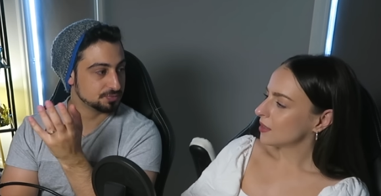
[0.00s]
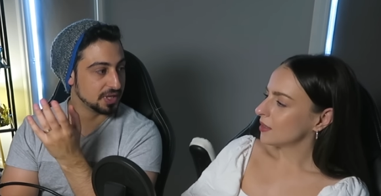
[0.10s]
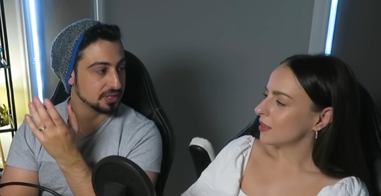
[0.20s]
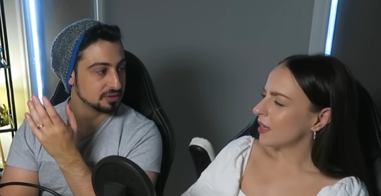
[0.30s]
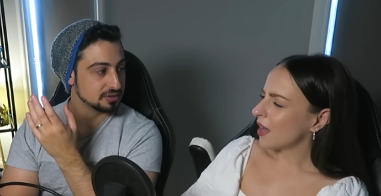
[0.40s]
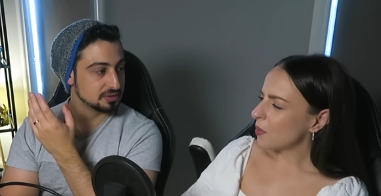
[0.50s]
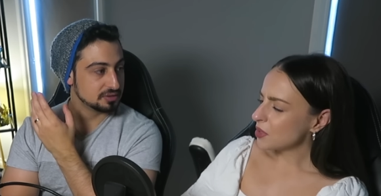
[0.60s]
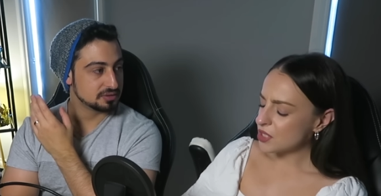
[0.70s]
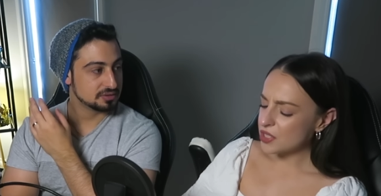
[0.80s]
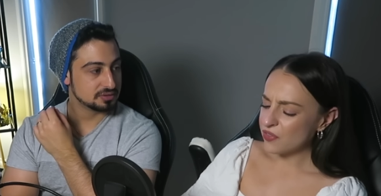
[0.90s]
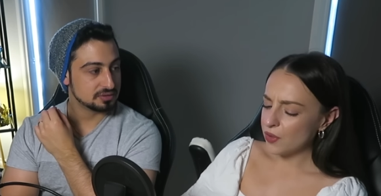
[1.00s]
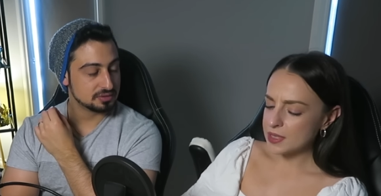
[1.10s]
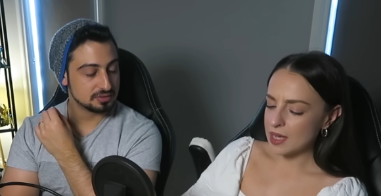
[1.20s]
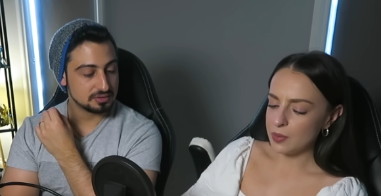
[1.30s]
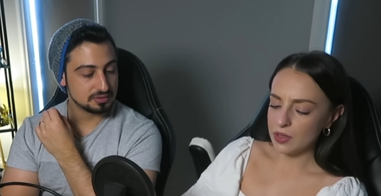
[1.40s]
Speaker 1: but
Speaker 2: yeah, I watched the
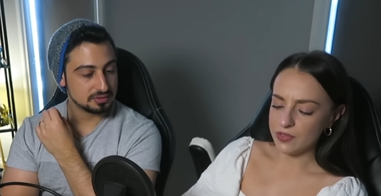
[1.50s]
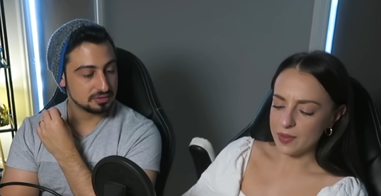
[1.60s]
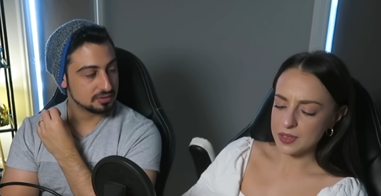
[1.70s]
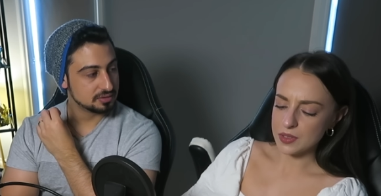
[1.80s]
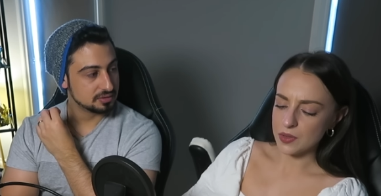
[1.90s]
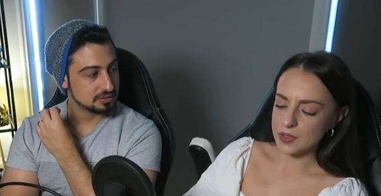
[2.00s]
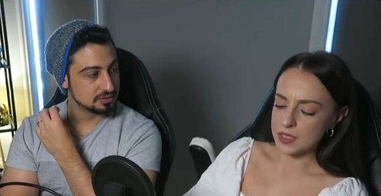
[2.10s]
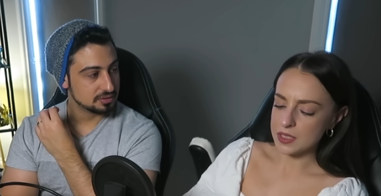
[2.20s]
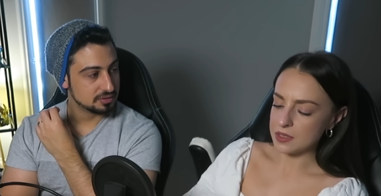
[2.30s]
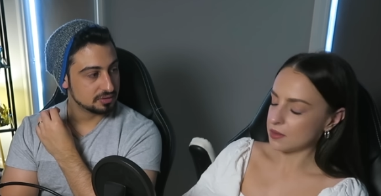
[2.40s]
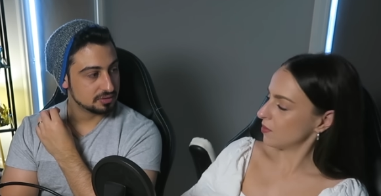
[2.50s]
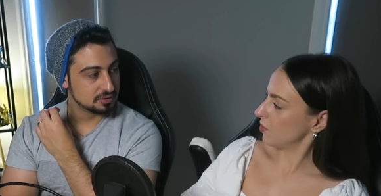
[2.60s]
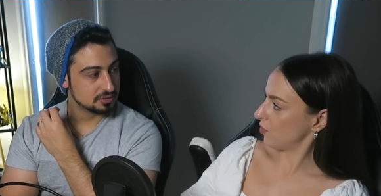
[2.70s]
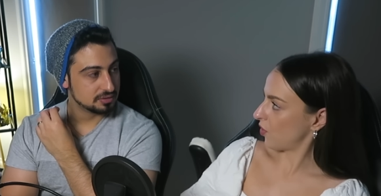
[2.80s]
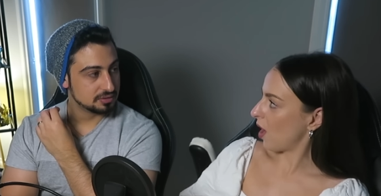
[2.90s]
first couple of episodes and didn't
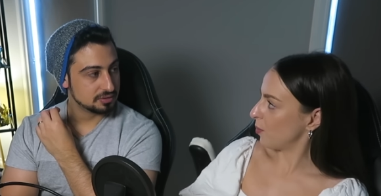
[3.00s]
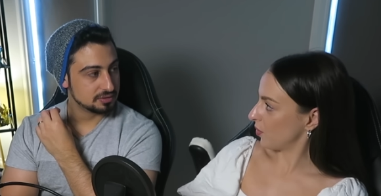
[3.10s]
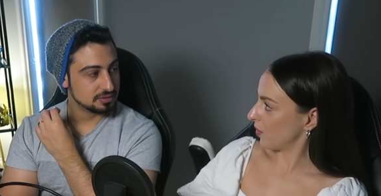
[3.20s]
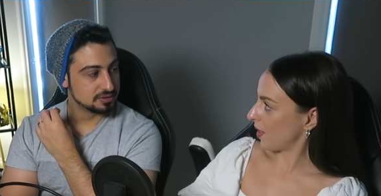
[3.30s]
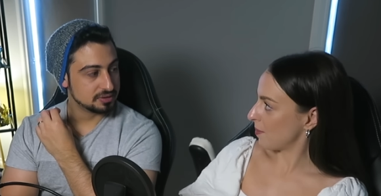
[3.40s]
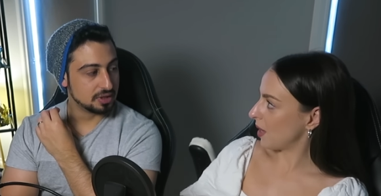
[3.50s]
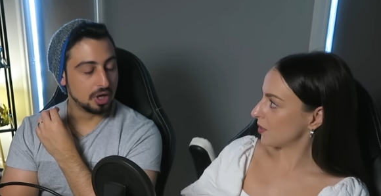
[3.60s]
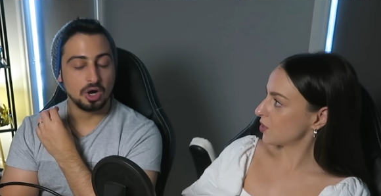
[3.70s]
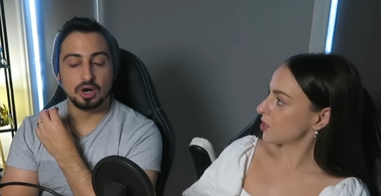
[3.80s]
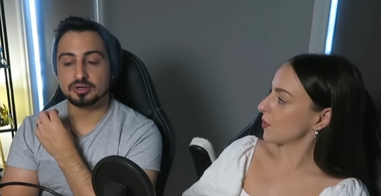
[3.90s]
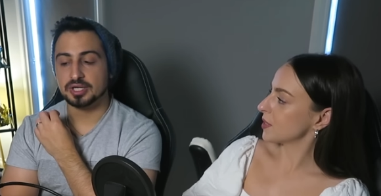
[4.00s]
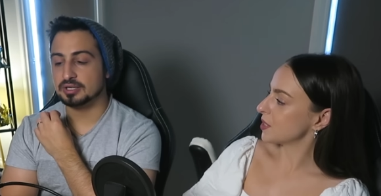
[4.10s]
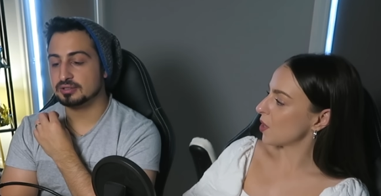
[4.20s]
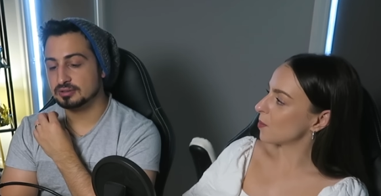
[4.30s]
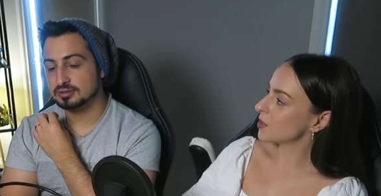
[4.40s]
vibe with it that much, oh, so I
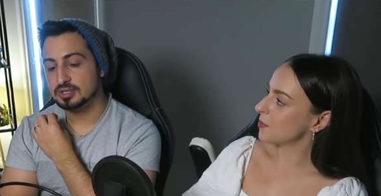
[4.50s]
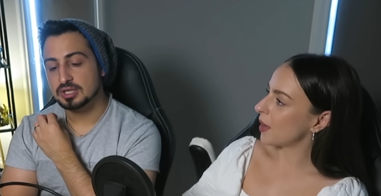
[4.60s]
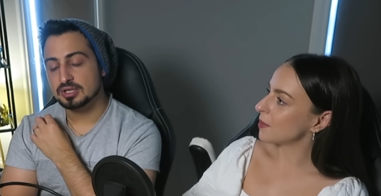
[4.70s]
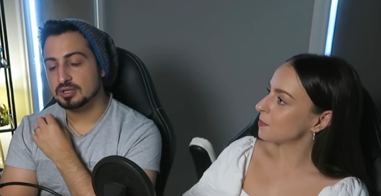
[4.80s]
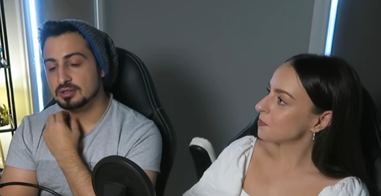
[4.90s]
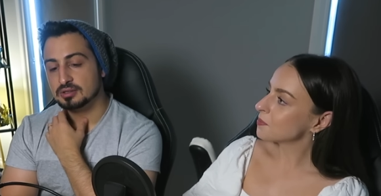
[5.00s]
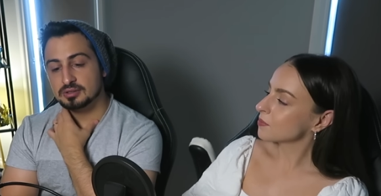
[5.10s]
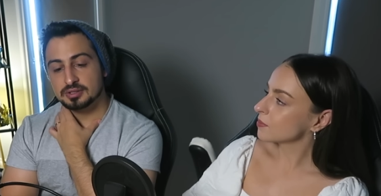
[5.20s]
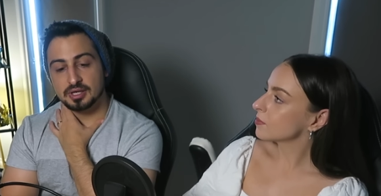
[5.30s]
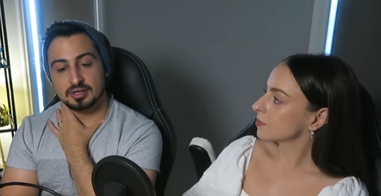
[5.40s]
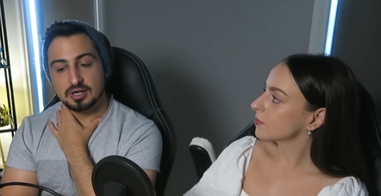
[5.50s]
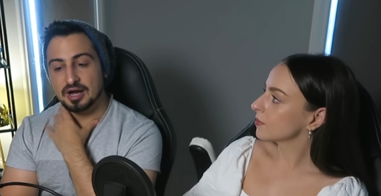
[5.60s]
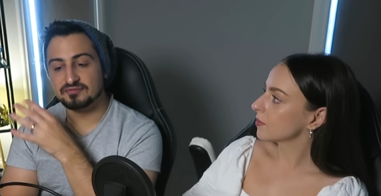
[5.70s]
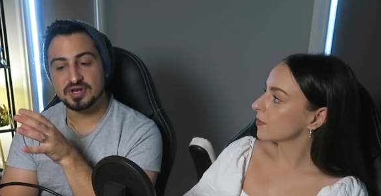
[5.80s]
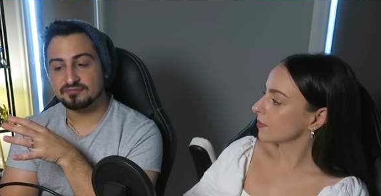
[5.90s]
stopped. But
Speaker 1: yeah,
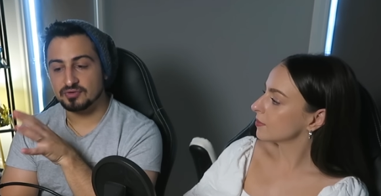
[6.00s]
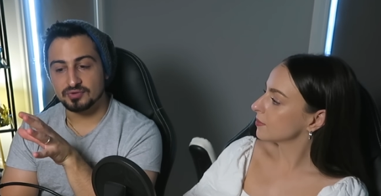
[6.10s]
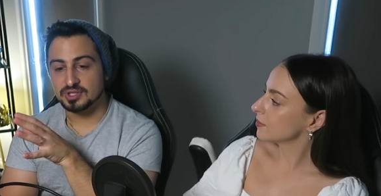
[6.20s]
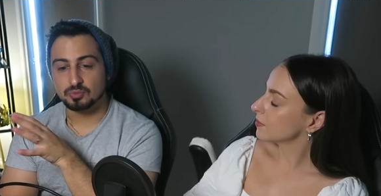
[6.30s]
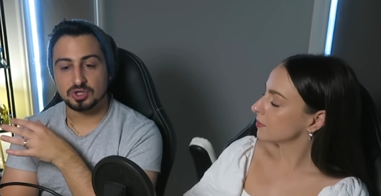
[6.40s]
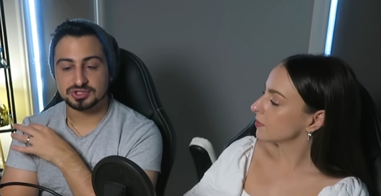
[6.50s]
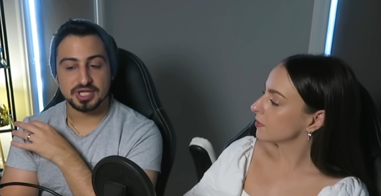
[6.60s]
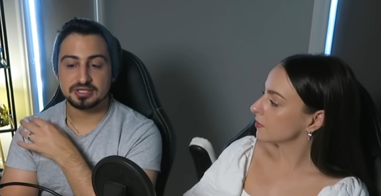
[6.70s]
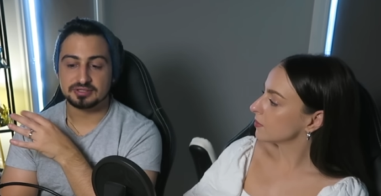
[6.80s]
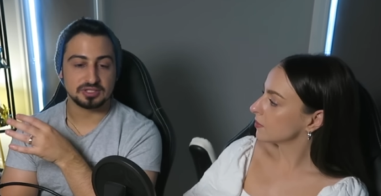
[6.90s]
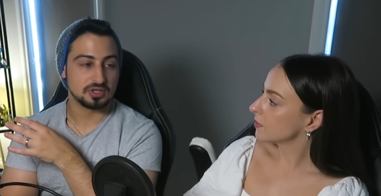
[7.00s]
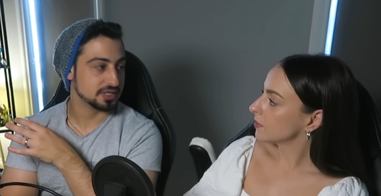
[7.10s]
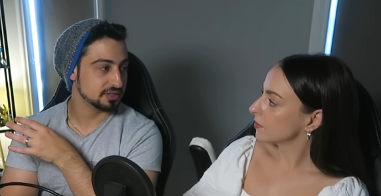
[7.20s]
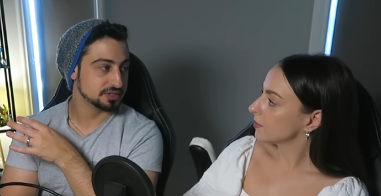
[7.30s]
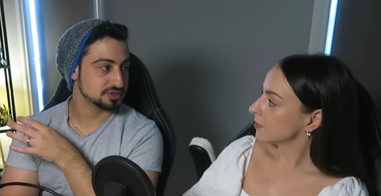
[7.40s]
I've never really watched anything
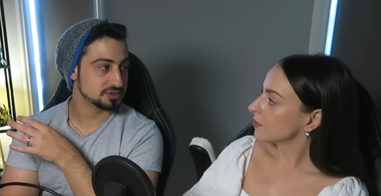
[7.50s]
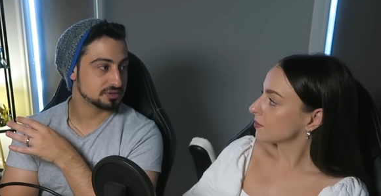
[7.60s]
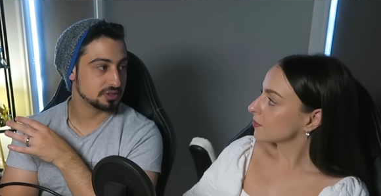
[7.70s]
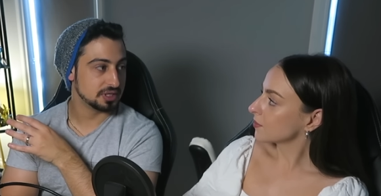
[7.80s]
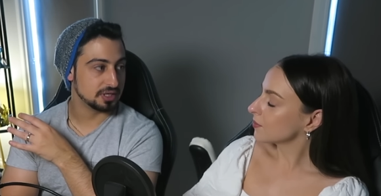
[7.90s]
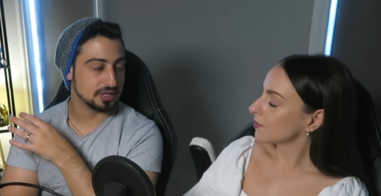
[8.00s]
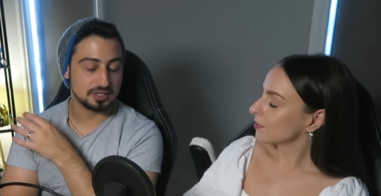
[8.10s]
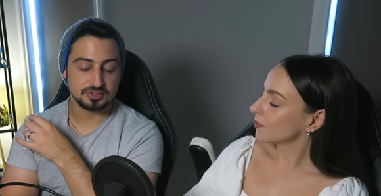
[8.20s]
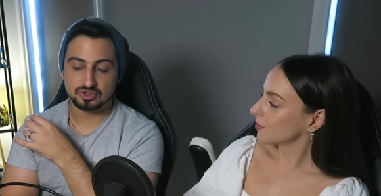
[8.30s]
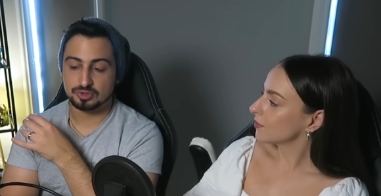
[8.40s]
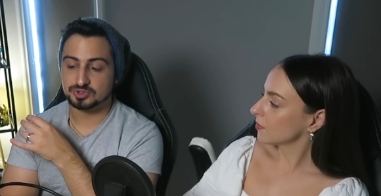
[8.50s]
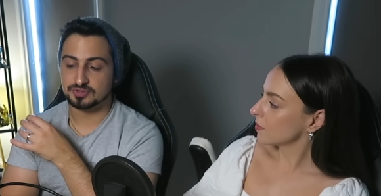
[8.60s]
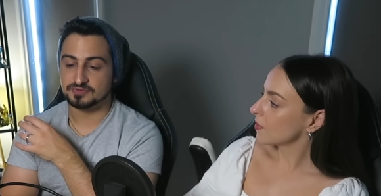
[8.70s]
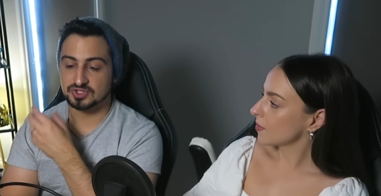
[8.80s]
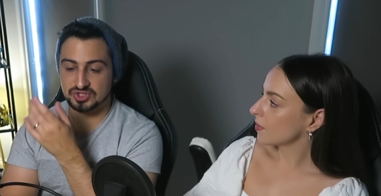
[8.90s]
like this uh, in terms
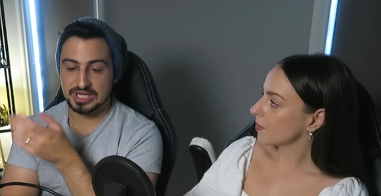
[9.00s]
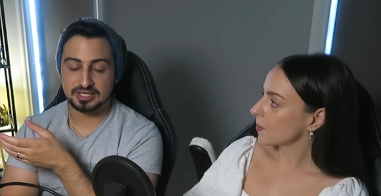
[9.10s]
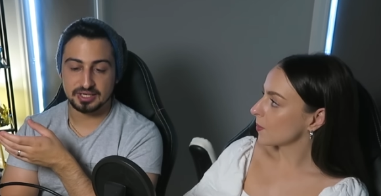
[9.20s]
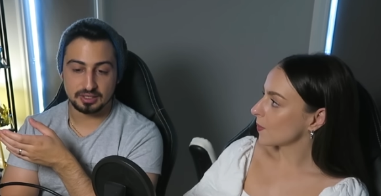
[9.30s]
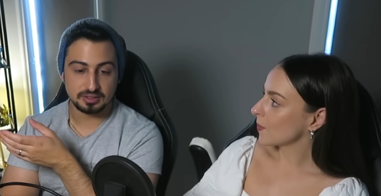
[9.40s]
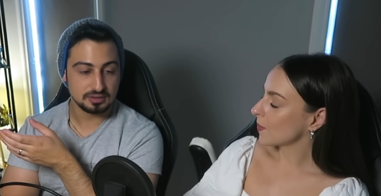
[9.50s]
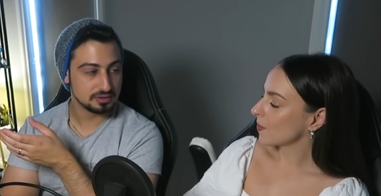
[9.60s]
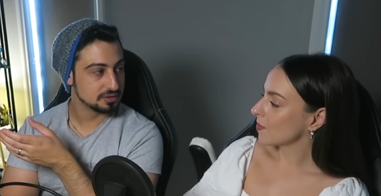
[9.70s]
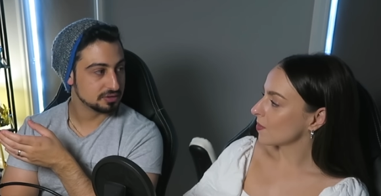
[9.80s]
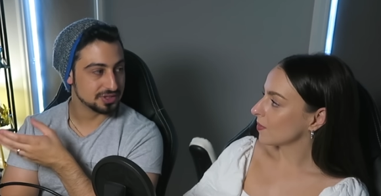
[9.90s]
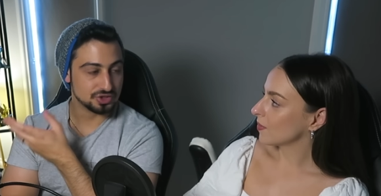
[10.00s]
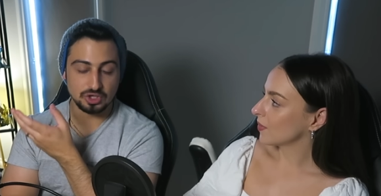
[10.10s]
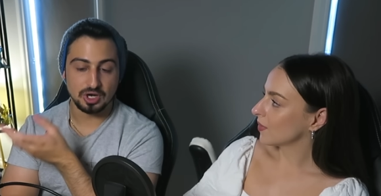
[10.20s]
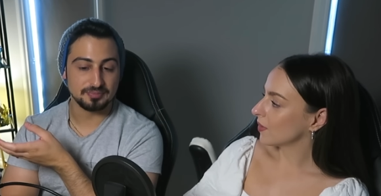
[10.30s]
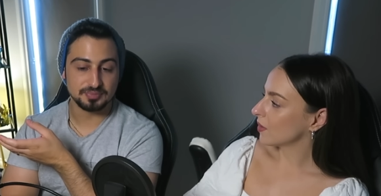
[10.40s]
of the setting, the
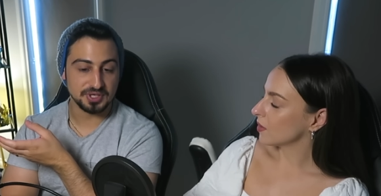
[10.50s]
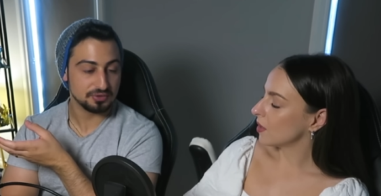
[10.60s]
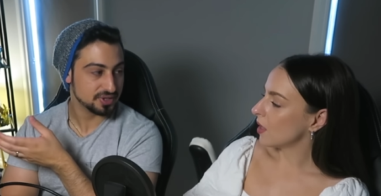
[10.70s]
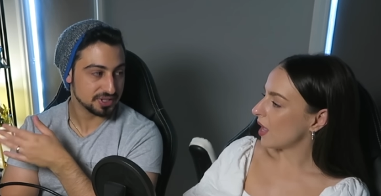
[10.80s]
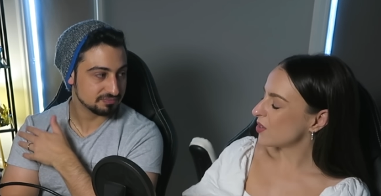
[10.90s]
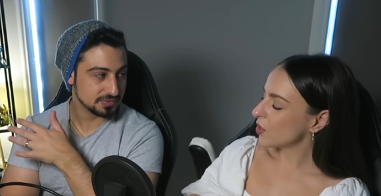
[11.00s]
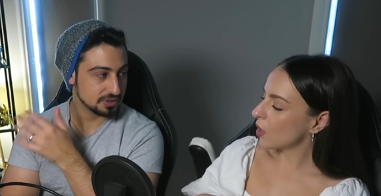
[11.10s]
time period. How do you